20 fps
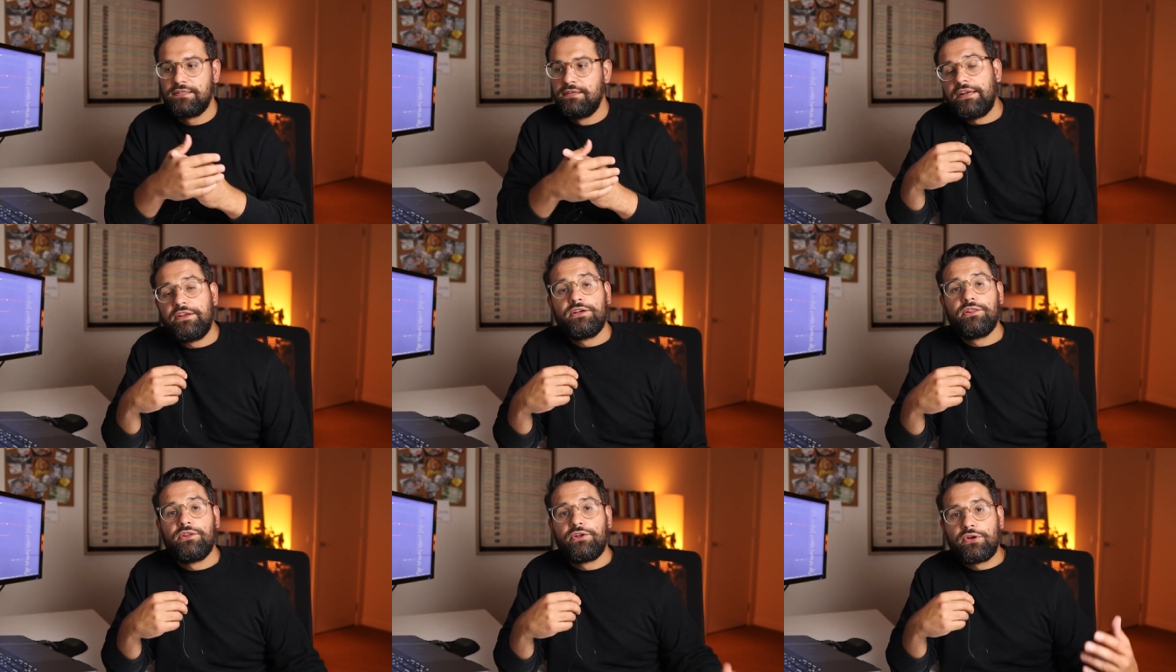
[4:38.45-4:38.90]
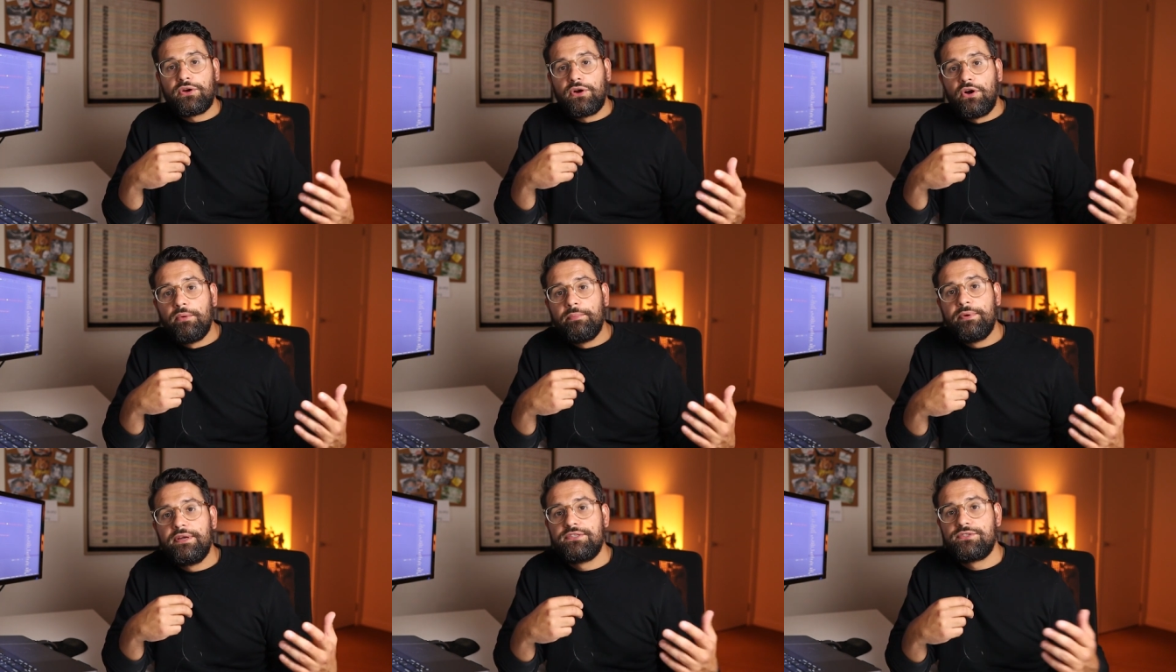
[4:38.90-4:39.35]
Adding a lot of
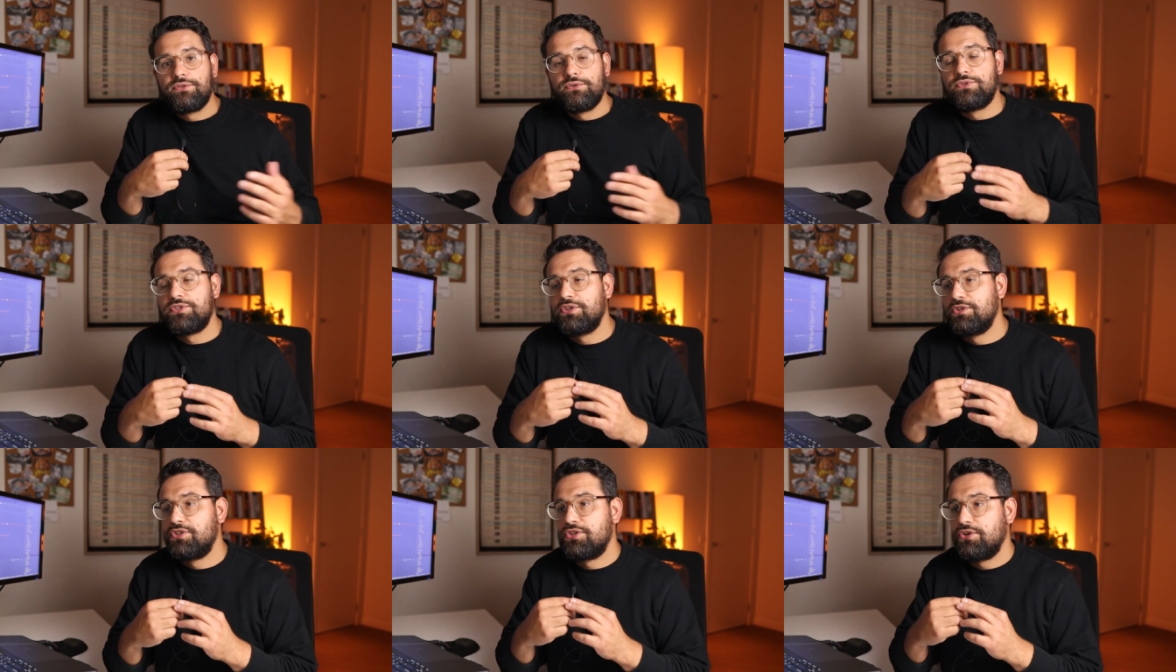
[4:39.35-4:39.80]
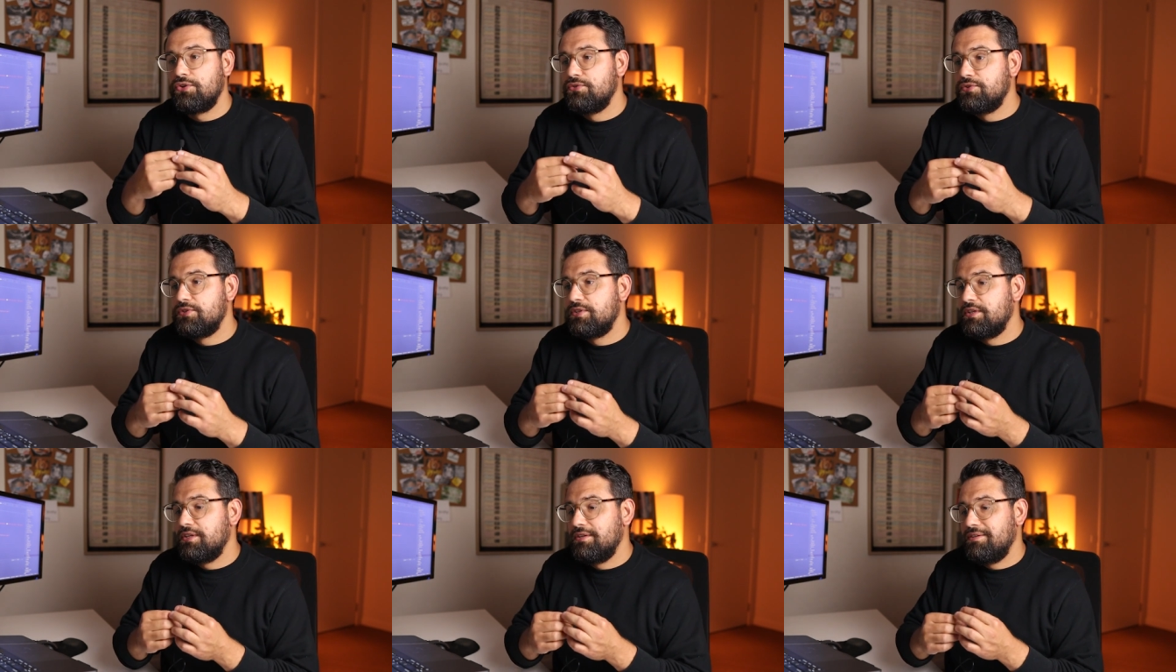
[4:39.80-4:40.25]
comments also
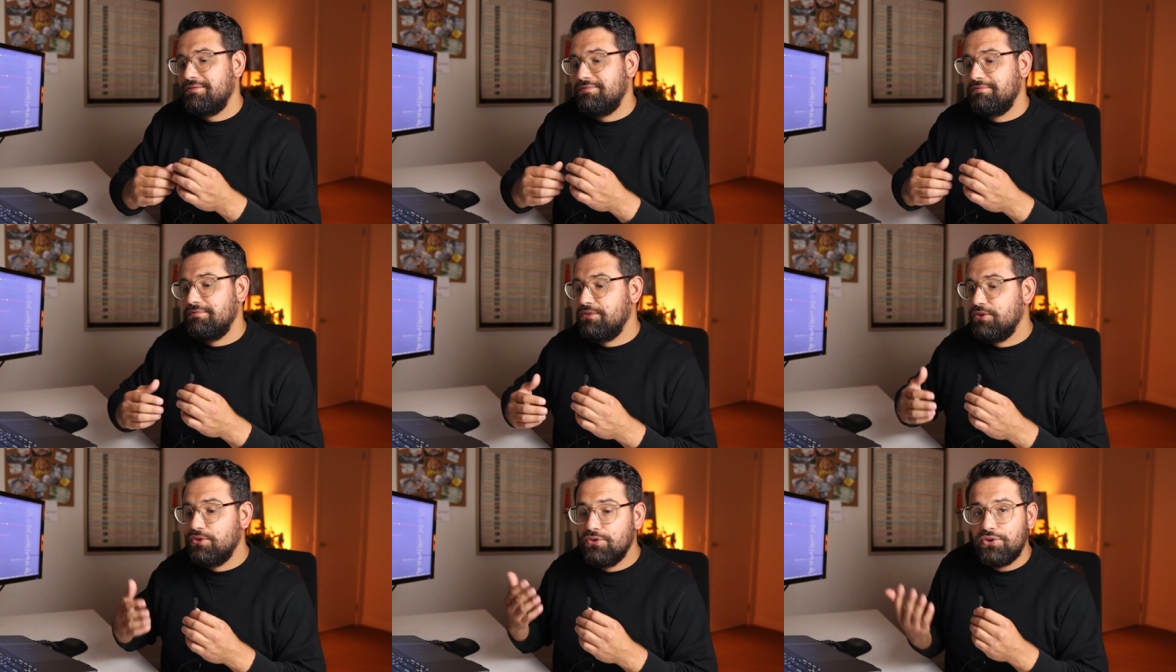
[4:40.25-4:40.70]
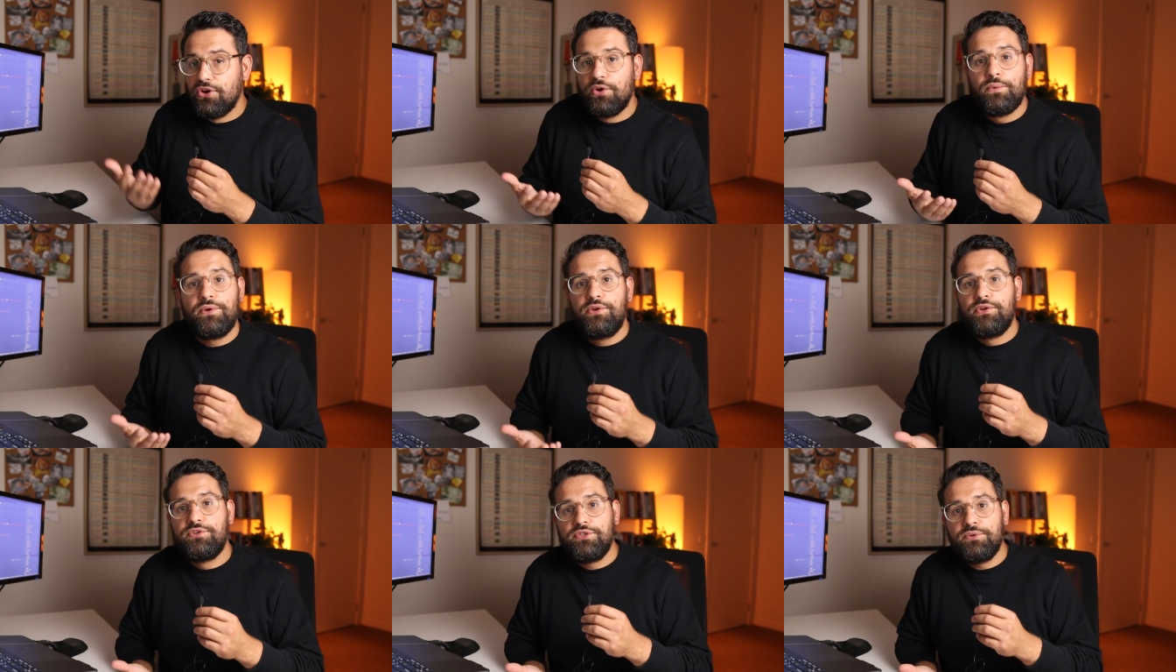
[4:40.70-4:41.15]
shows that you know
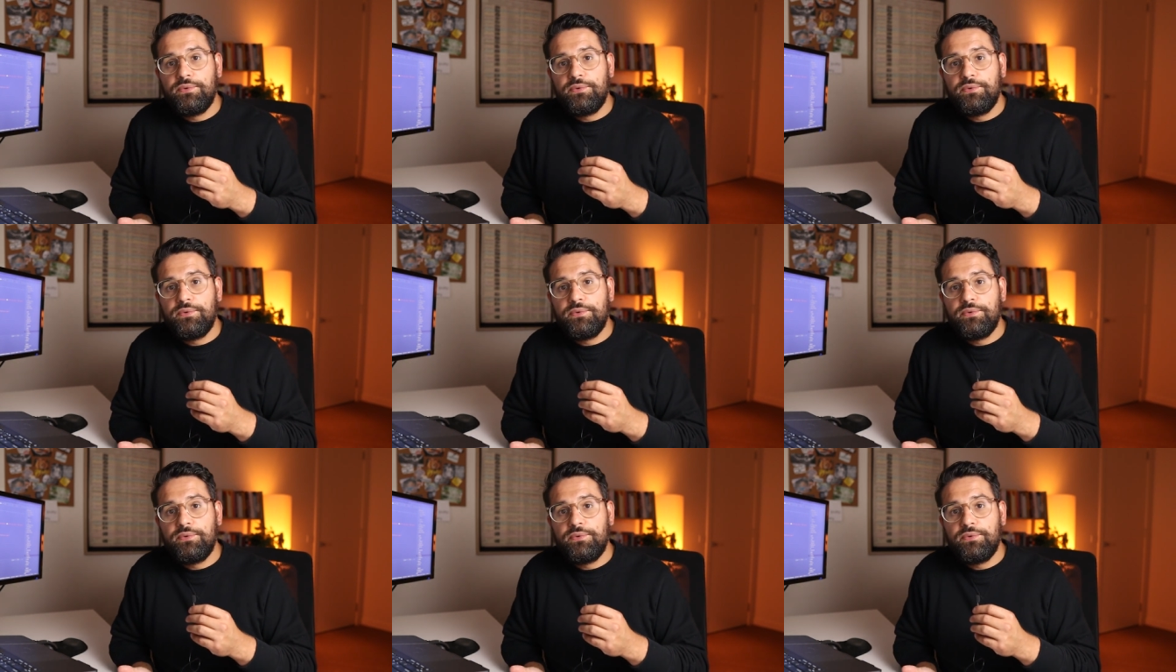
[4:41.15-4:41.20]
what you're